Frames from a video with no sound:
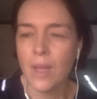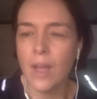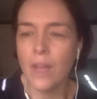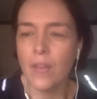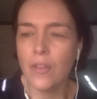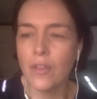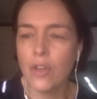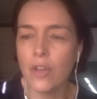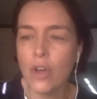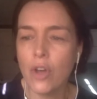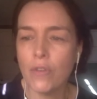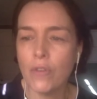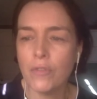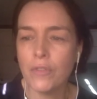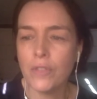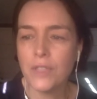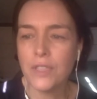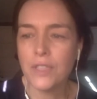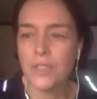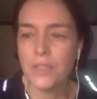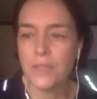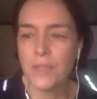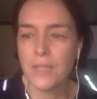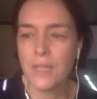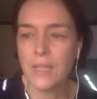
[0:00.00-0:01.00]
The
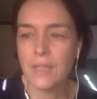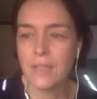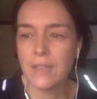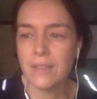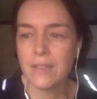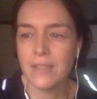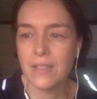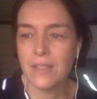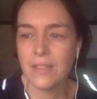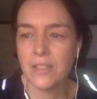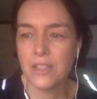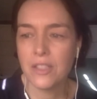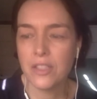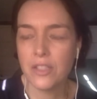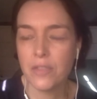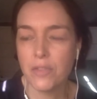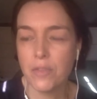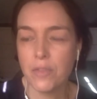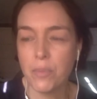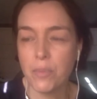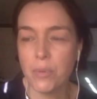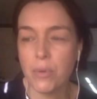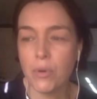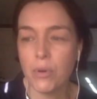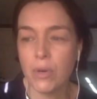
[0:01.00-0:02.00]
convent of the Little Sisters of
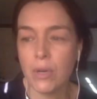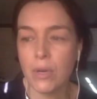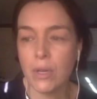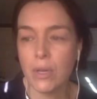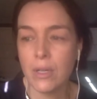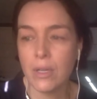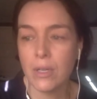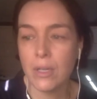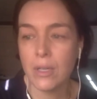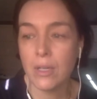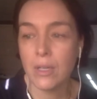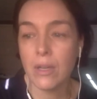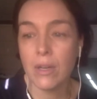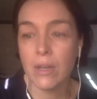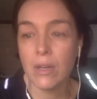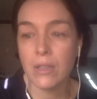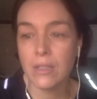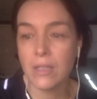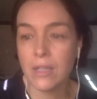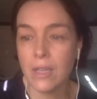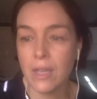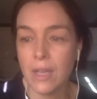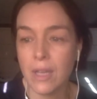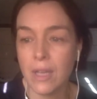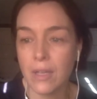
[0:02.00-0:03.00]
the Poor in
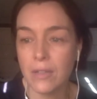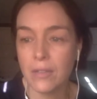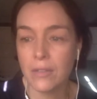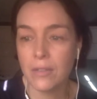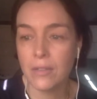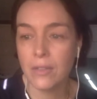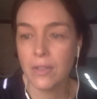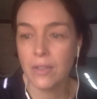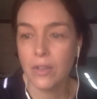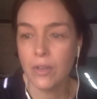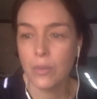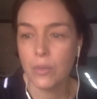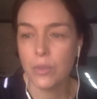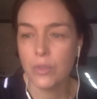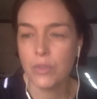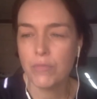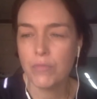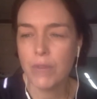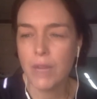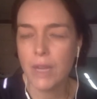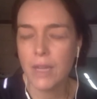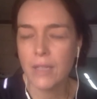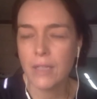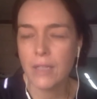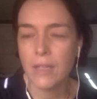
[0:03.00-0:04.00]
Anderlecht was
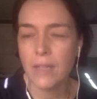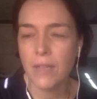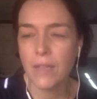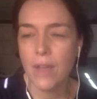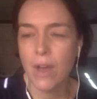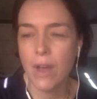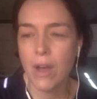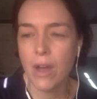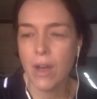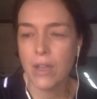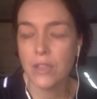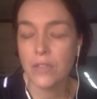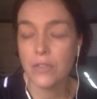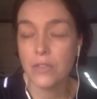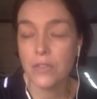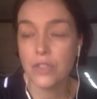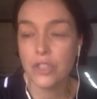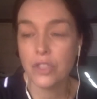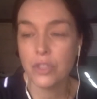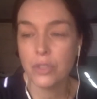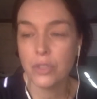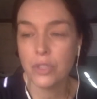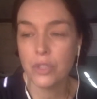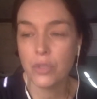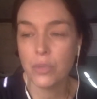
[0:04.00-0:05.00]
right in the heart of the
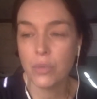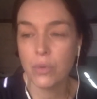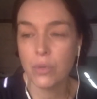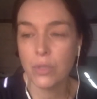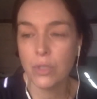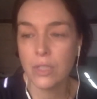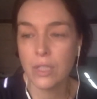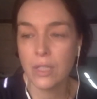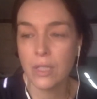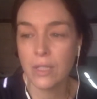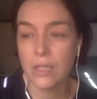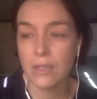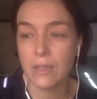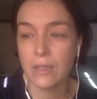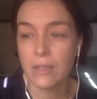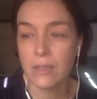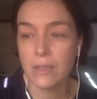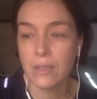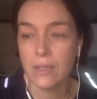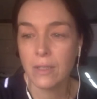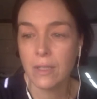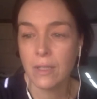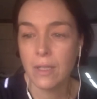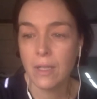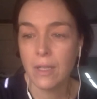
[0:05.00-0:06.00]
Jewish quarter.
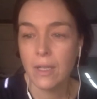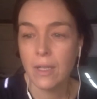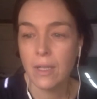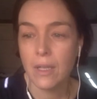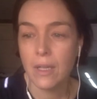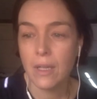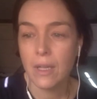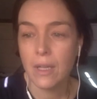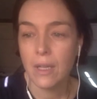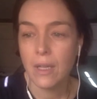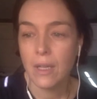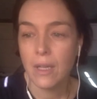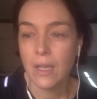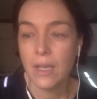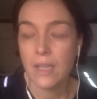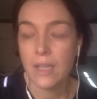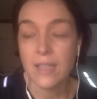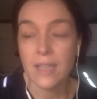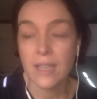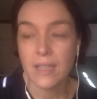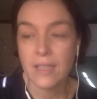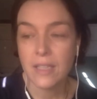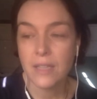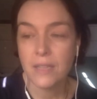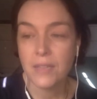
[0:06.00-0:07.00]
Its
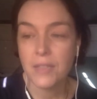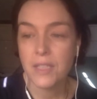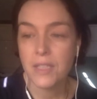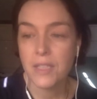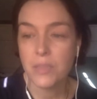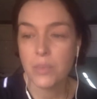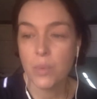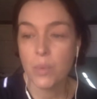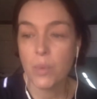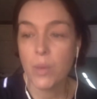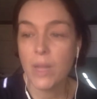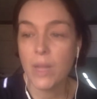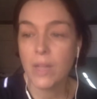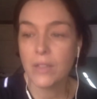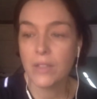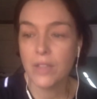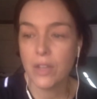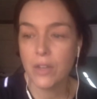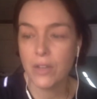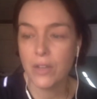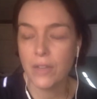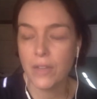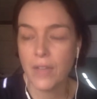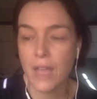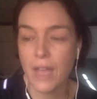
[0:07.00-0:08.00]
activities were well
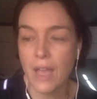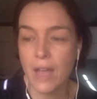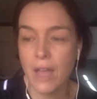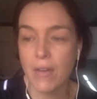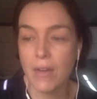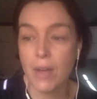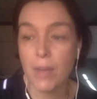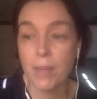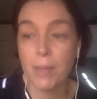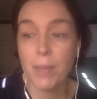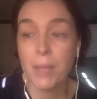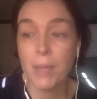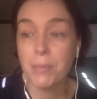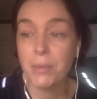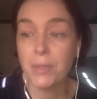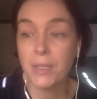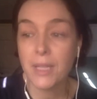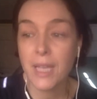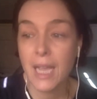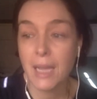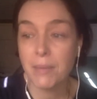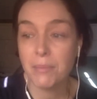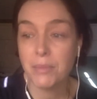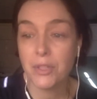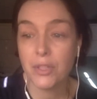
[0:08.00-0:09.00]
known in the area. People
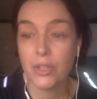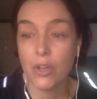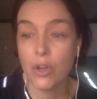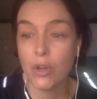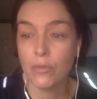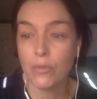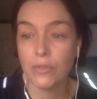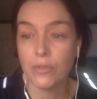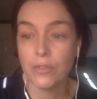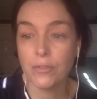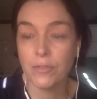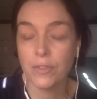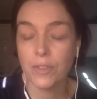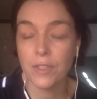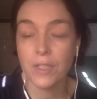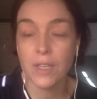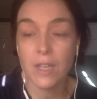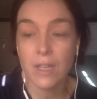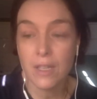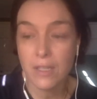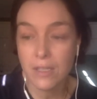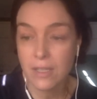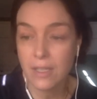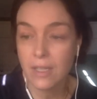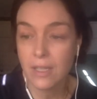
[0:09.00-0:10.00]
came to the convent for
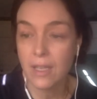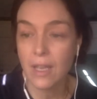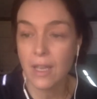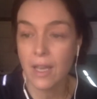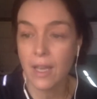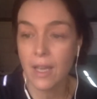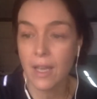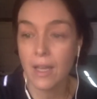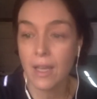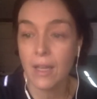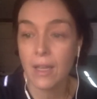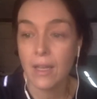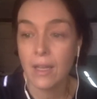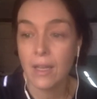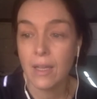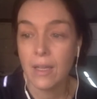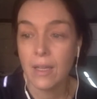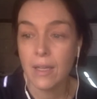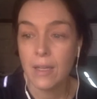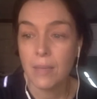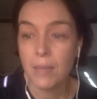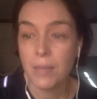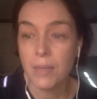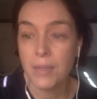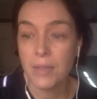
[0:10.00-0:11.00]
nursing care,
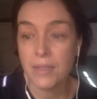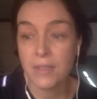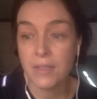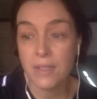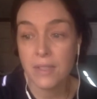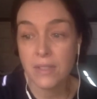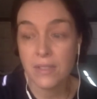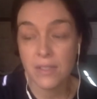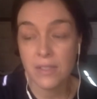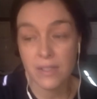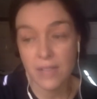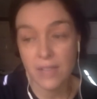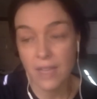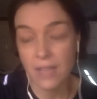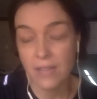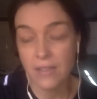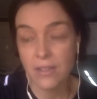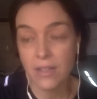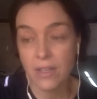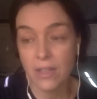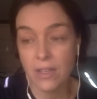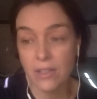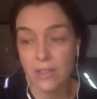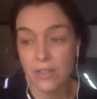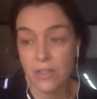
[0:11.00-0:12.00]
but the sisters, as
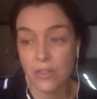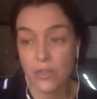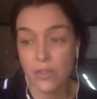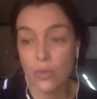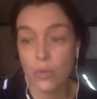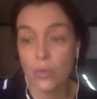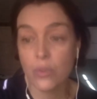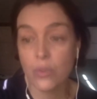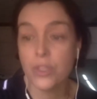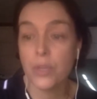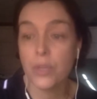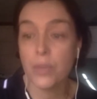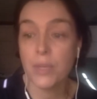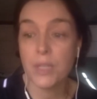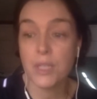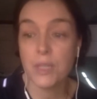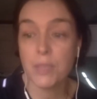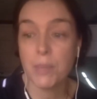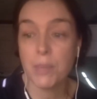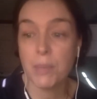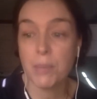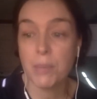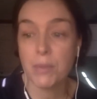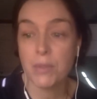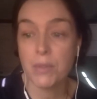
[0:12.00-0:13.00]
nurses, also went to
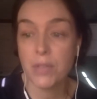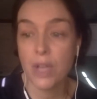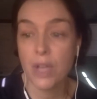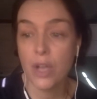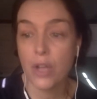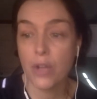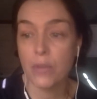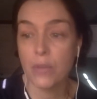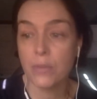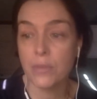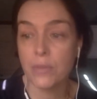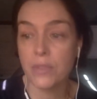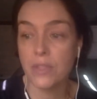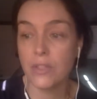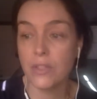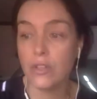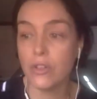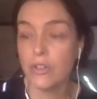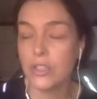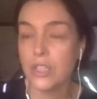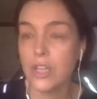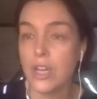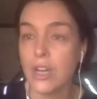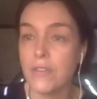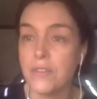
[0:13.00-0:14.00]
people's homes and
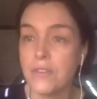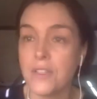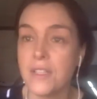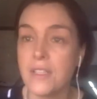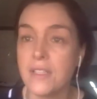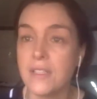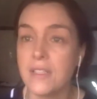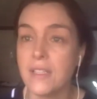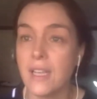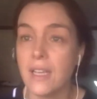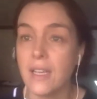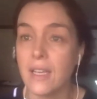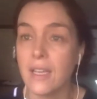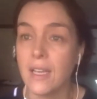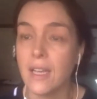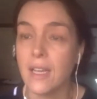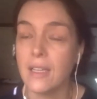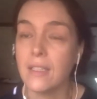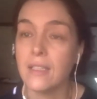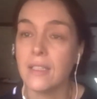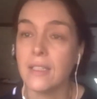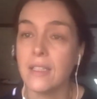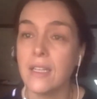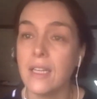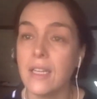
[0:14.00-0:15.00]
looked after the sick
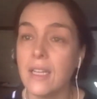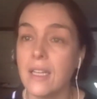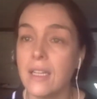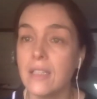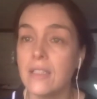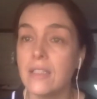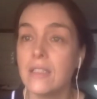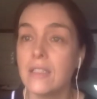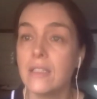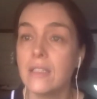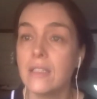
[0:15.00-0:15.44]
and in need.